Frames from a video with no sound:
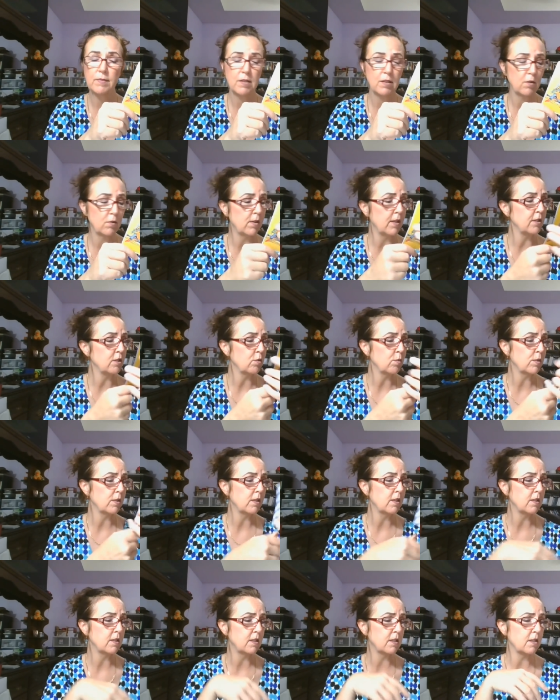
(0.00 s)
So that's
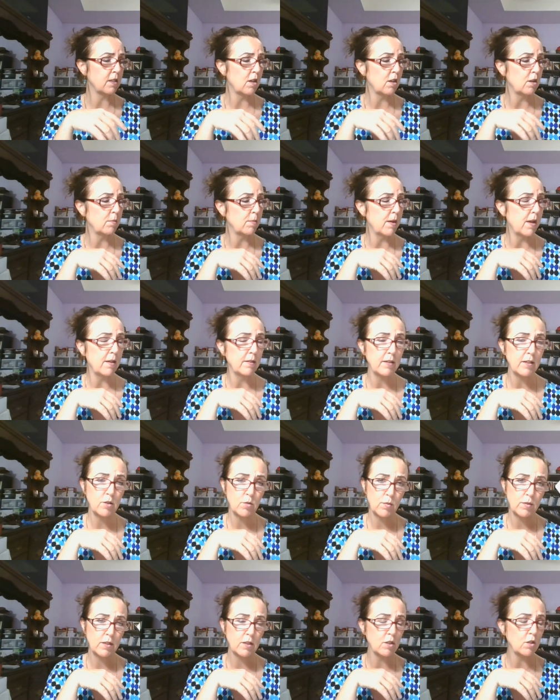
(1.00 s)
what this is all about.
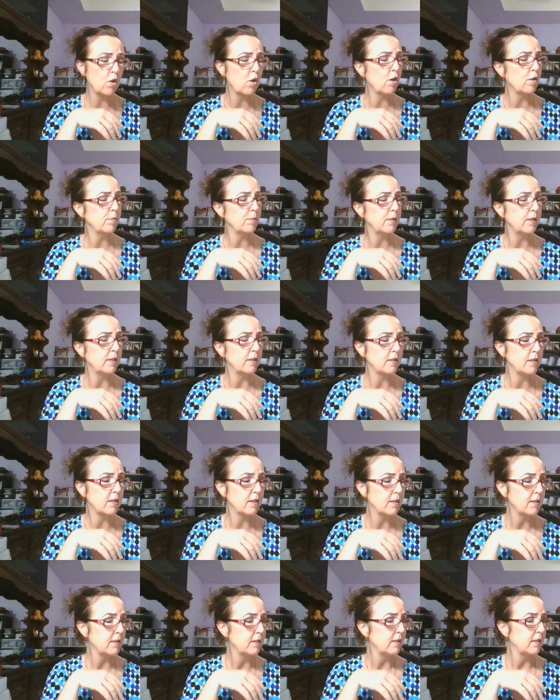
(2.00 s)
That's what this card means.